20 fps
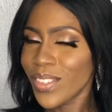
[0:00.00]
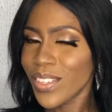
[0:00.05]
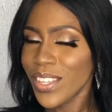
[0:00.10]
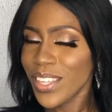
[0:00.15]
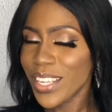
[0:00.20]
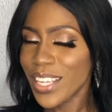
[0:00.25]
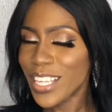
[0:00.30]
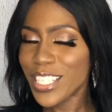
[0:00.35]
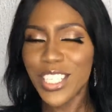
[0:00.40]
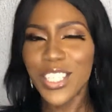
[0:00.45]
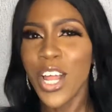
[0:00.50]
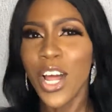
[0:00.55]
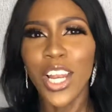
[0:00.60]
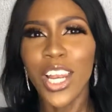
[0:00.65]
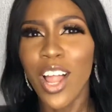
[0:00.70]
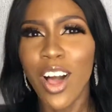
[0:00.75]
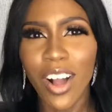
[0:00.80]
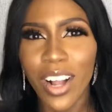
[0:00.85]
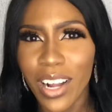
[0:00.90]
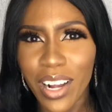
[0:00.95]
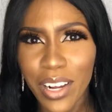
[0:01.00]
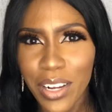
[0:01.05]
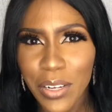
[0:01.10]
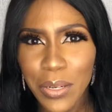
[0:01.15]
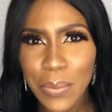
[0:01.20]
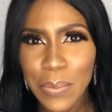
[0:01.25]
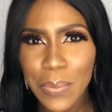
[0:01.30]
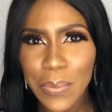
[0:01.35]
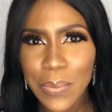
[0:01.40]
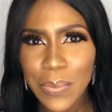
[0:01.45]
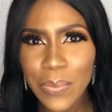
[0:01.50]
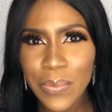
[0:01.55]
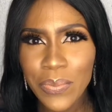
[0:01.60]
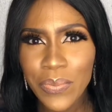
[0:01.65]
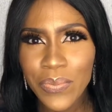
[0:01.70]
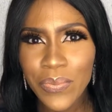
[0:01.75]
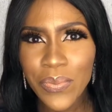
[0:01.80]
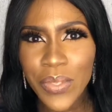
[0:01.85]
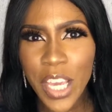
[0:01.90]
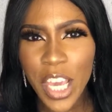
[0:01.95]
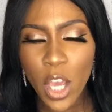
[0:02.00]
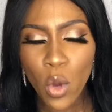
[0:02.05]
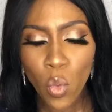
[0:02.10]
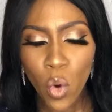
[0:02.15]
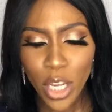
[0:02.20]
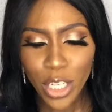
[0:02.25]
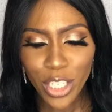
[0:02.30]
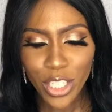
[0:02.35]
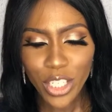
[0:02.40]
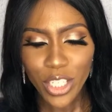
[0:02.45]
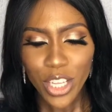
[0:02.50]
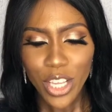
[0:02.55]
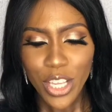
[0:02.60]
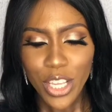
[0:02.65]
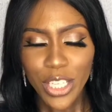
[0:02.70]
it's not luck. It was